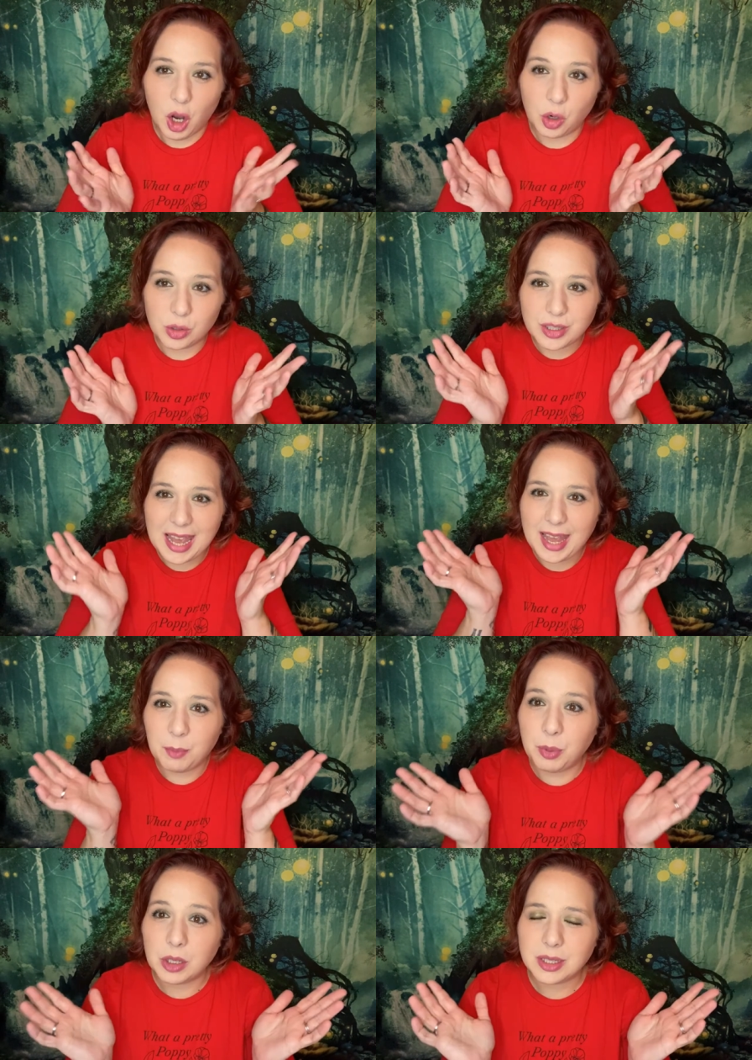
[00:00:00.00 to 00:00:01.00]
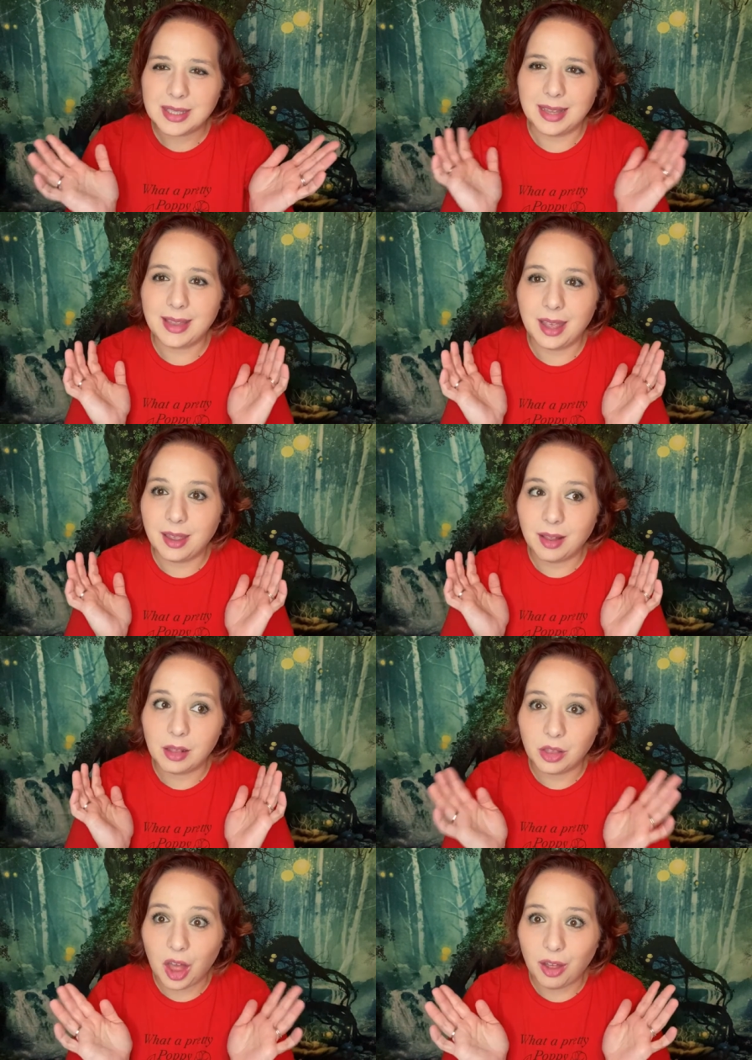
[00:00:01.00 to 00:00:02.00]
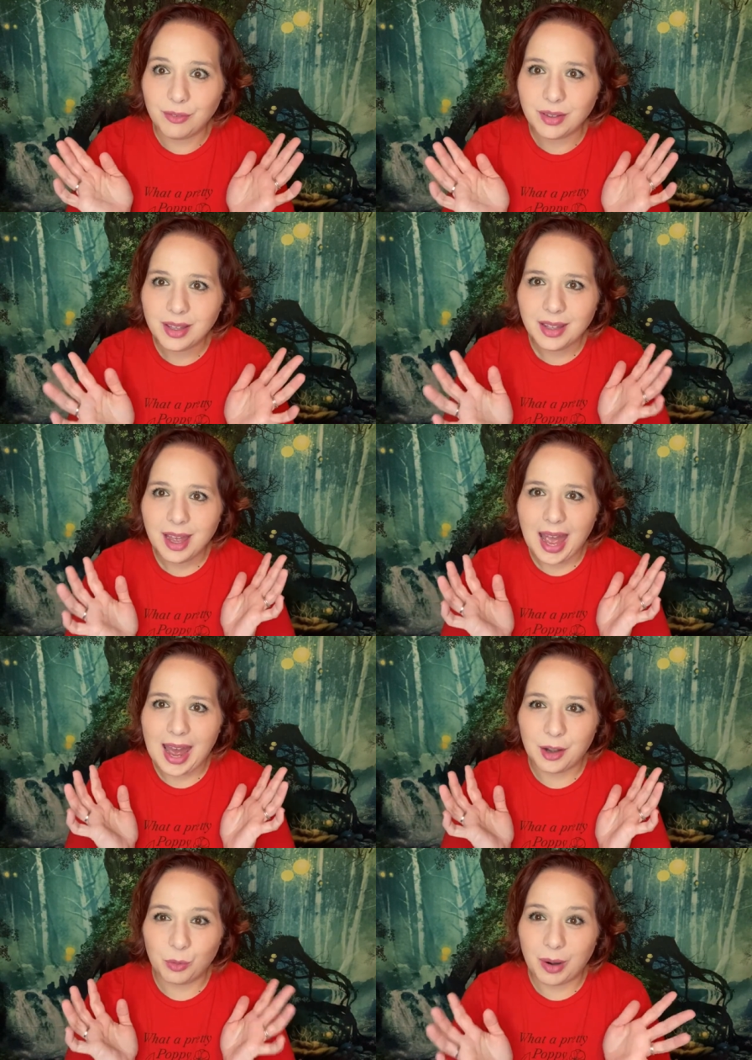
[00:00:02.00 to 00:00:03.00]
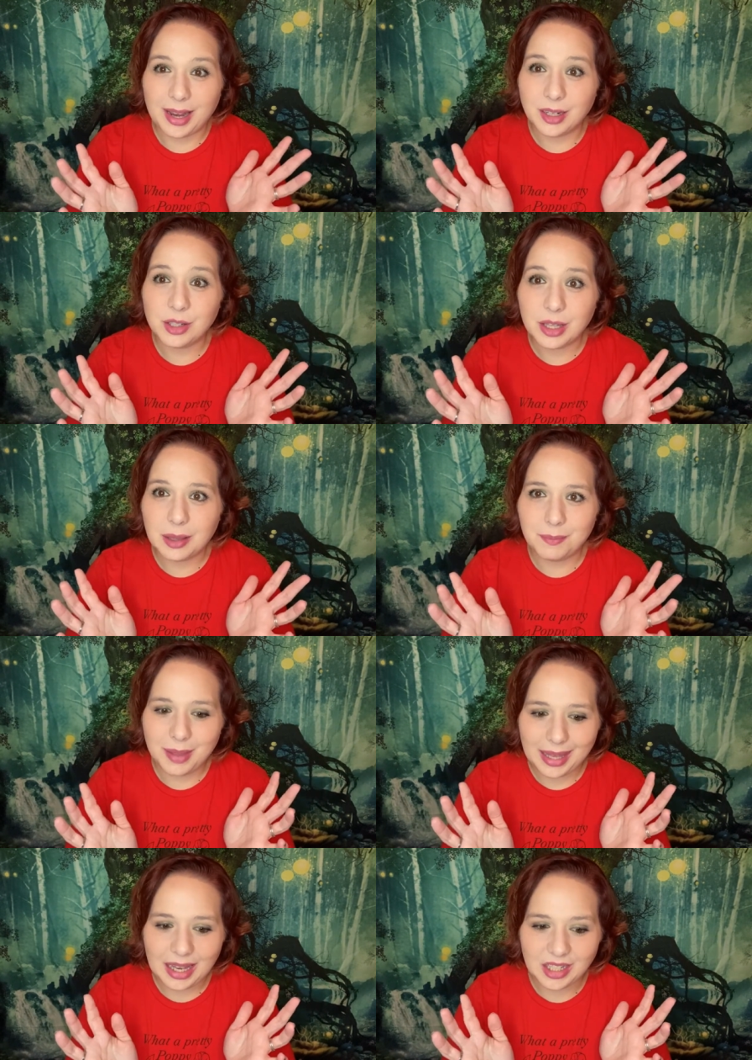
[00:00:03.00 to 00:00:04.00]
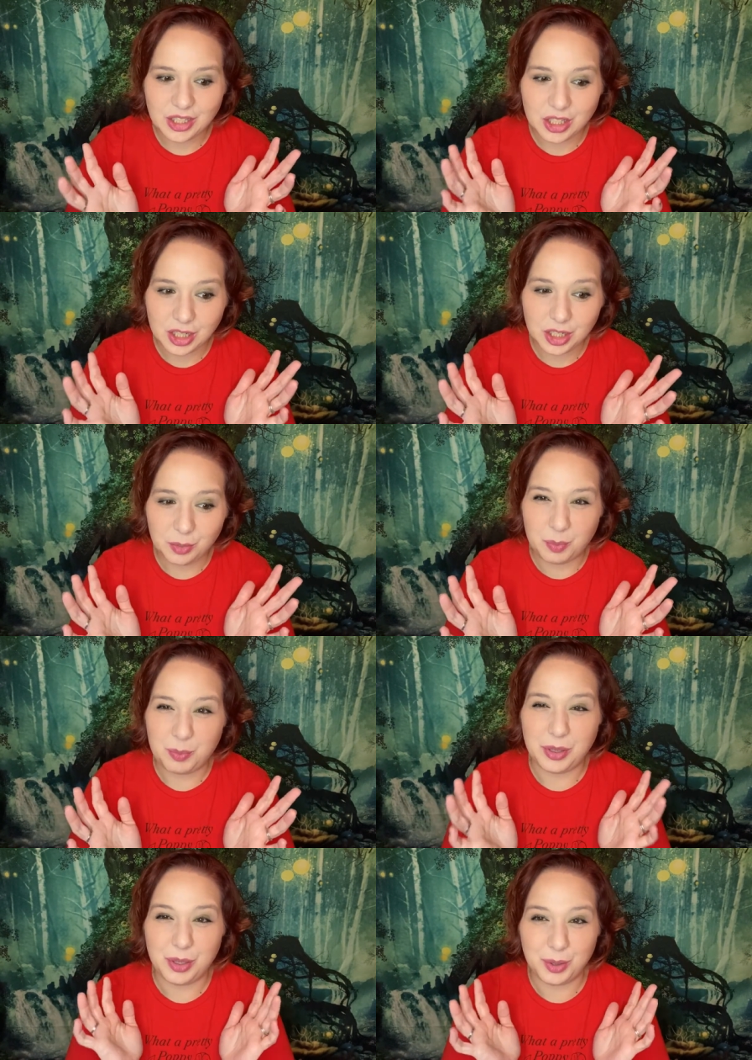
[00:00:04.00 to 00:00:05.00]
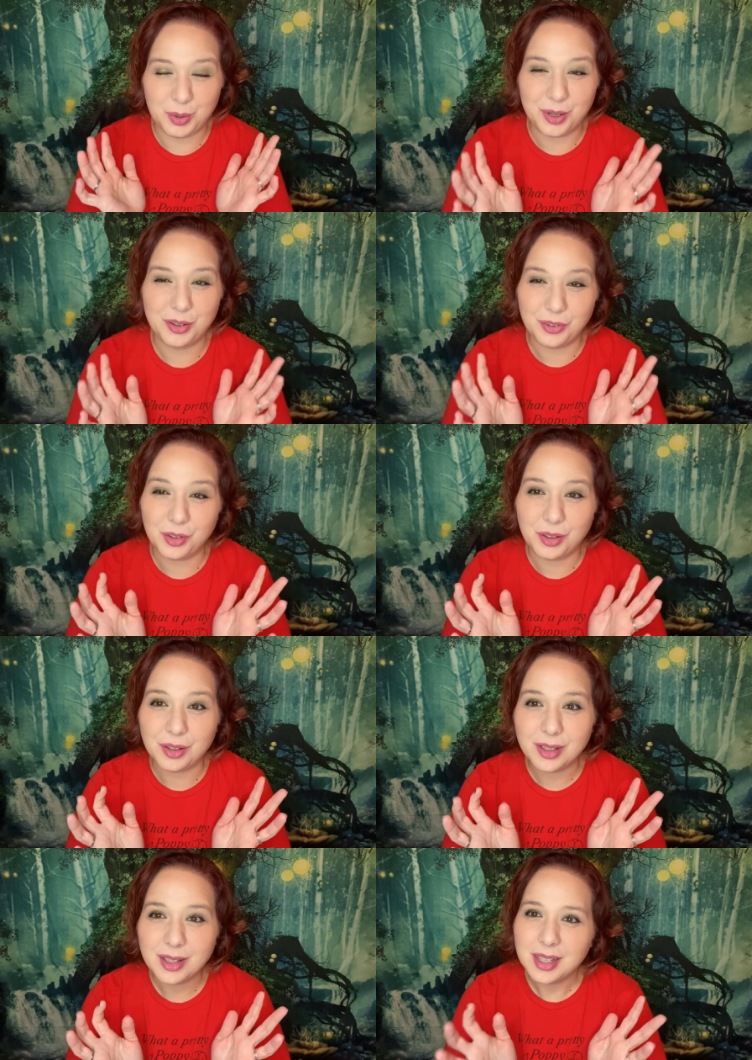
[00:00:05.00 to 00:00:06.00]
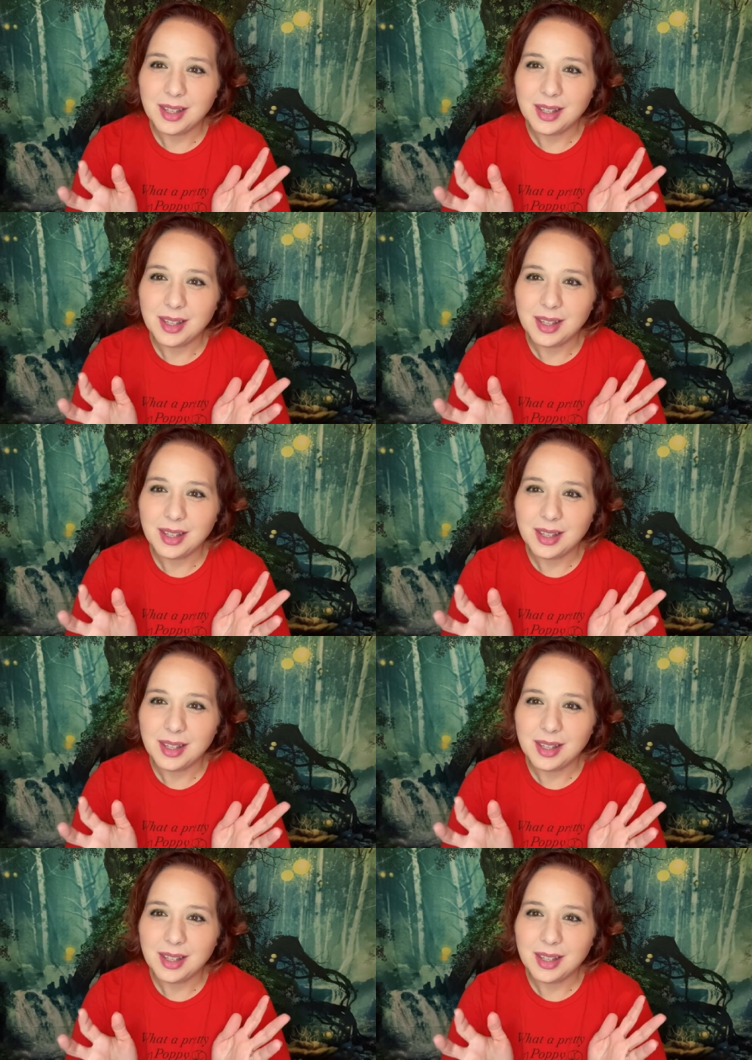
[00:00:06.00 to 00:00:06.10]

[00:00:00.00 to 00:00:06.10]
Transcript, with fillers: uh, take books that they love and arrange them in such a beautiful,